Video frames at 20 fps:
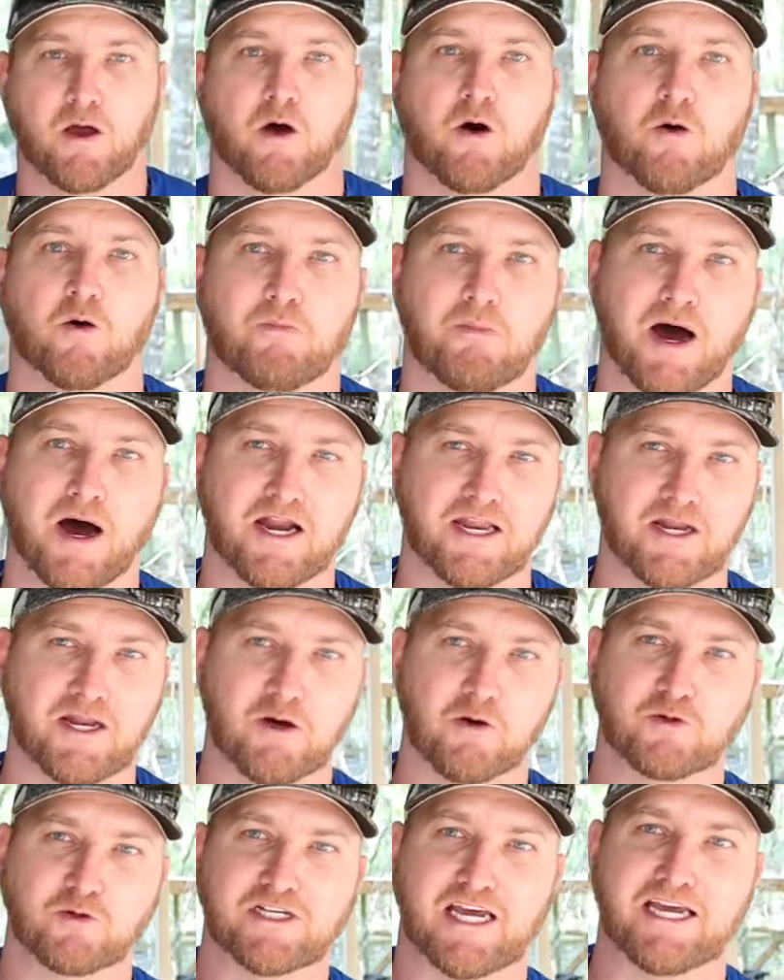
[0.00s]
Old Bonded
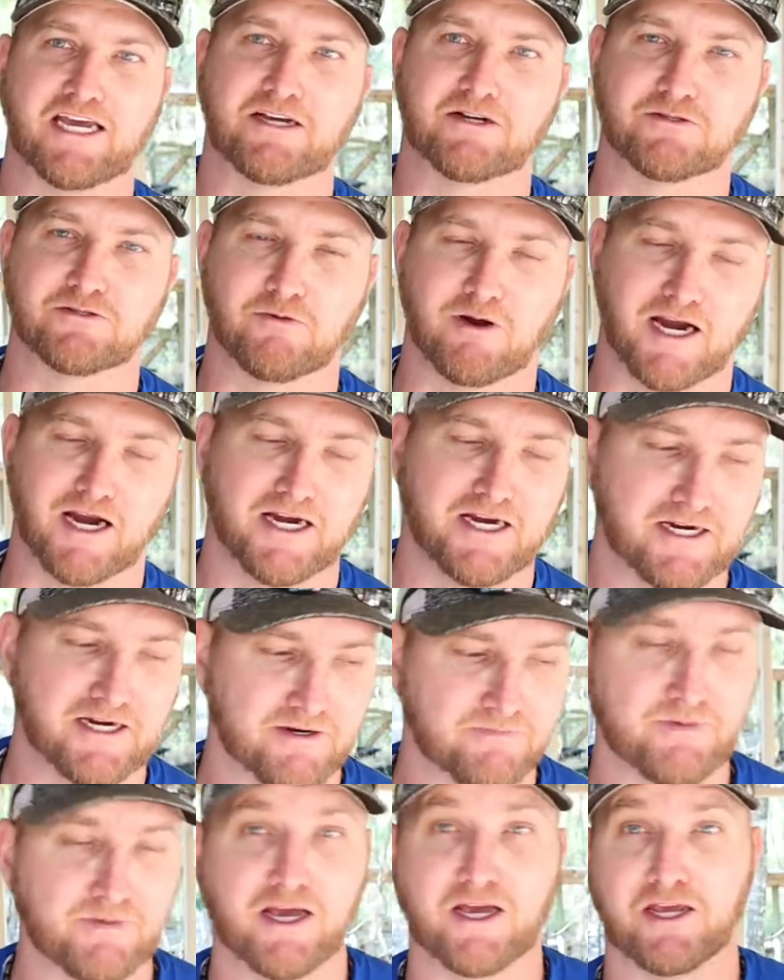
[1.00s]
Oaks Acres right
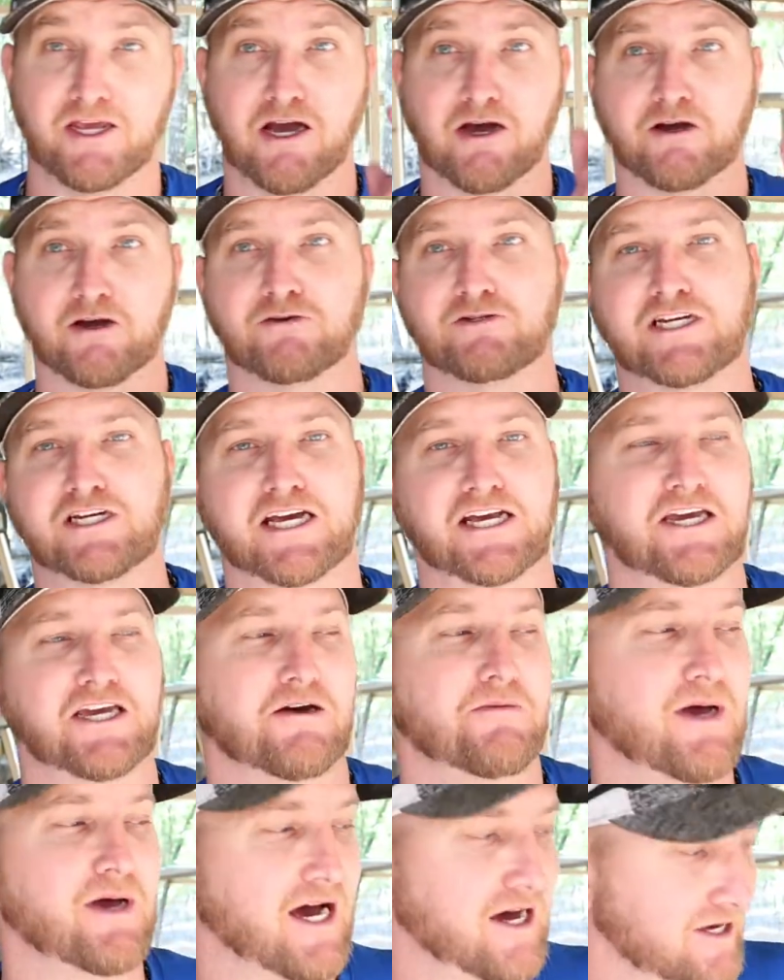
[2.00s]
here. Y'all go check
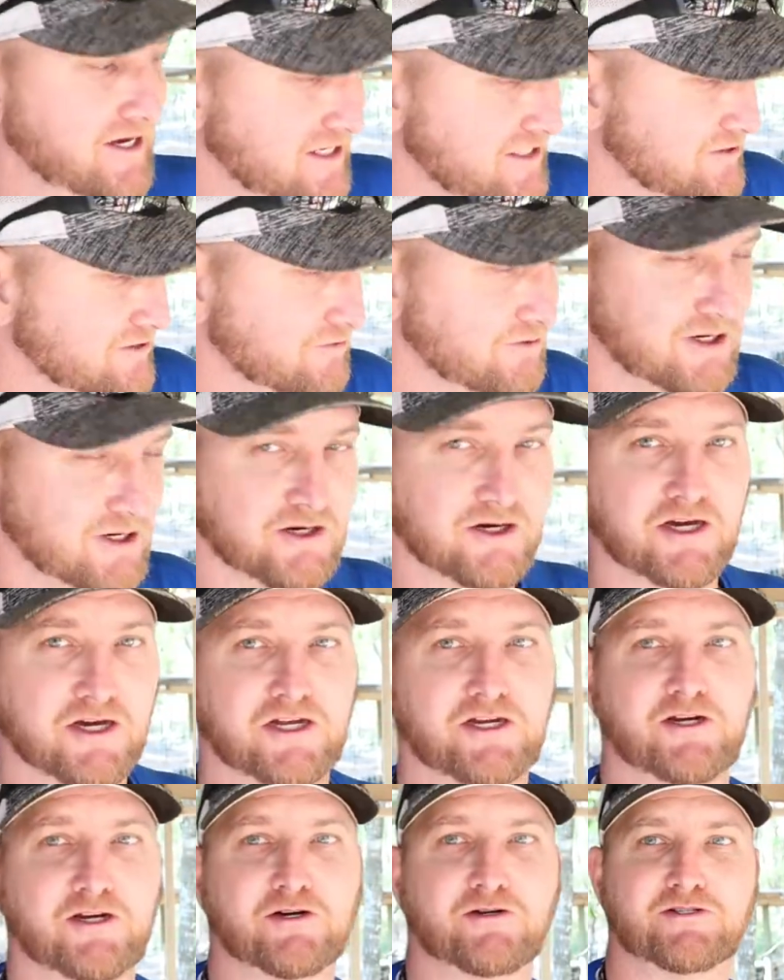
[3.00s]
him out. He's a real
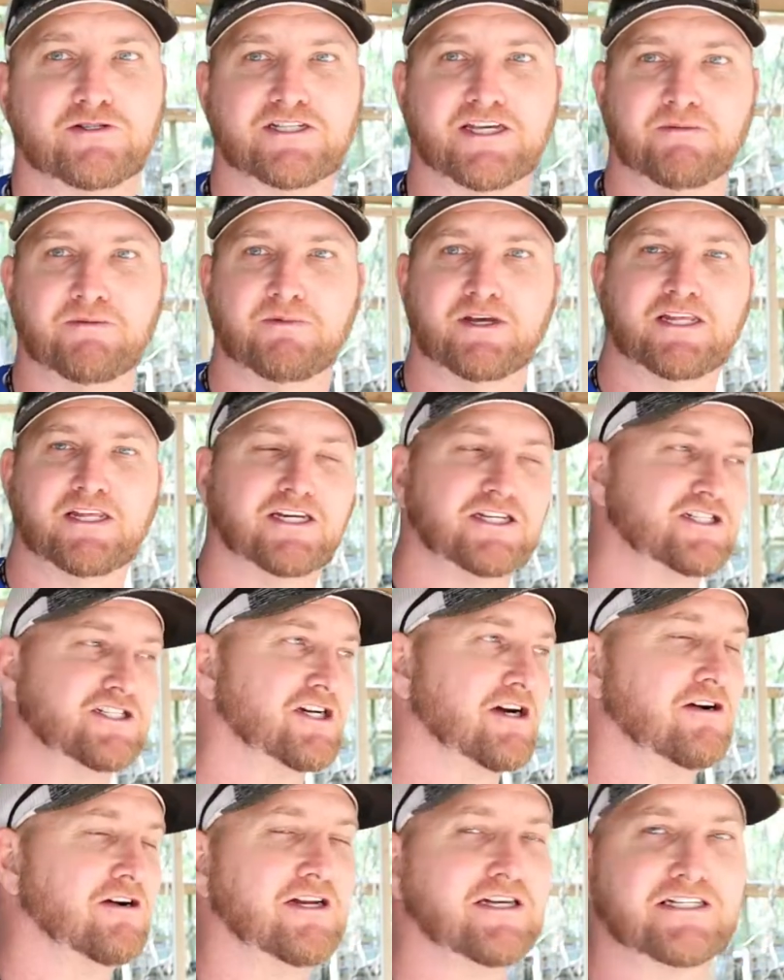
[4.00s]
good dude. Sent me this
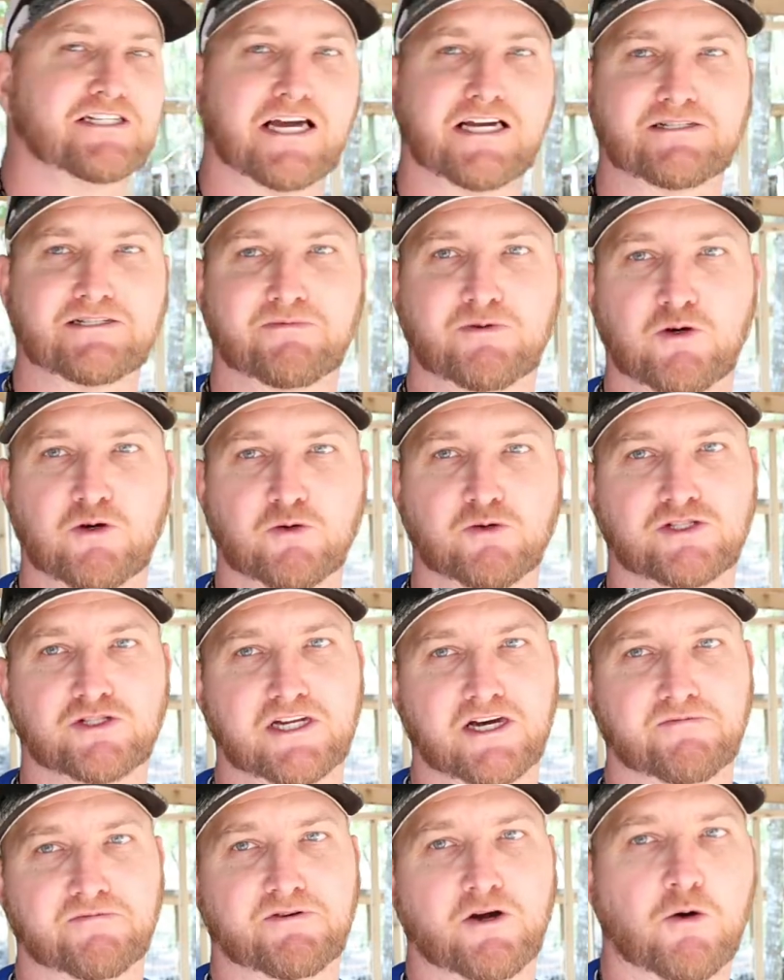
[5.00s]
shirt. He's got some cool
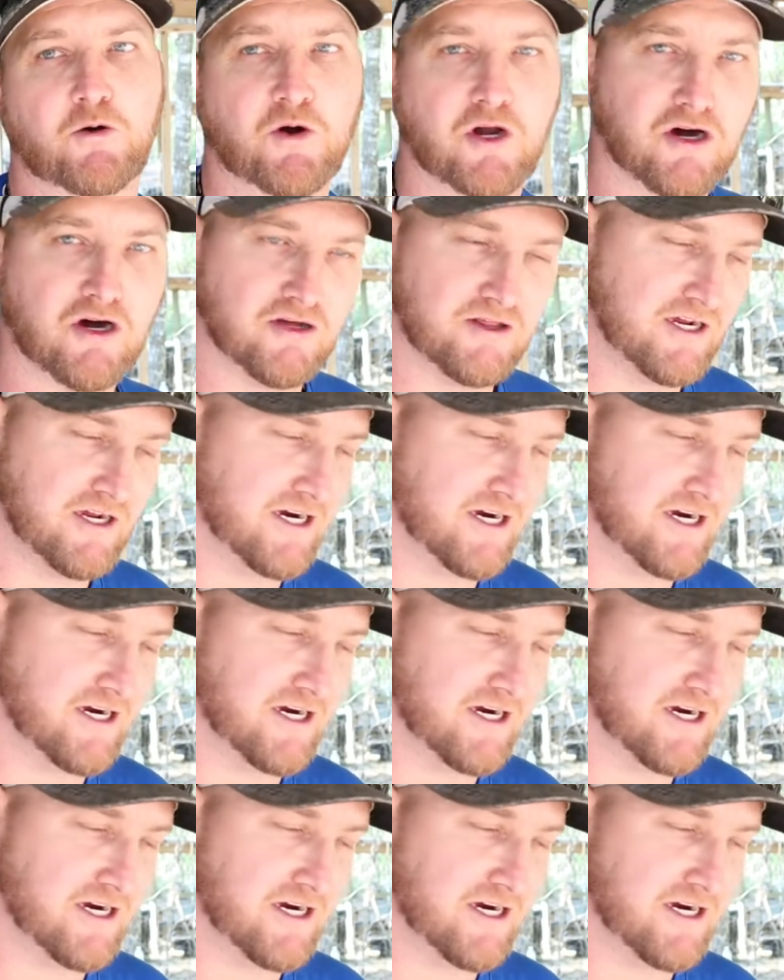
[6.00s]
stuff going on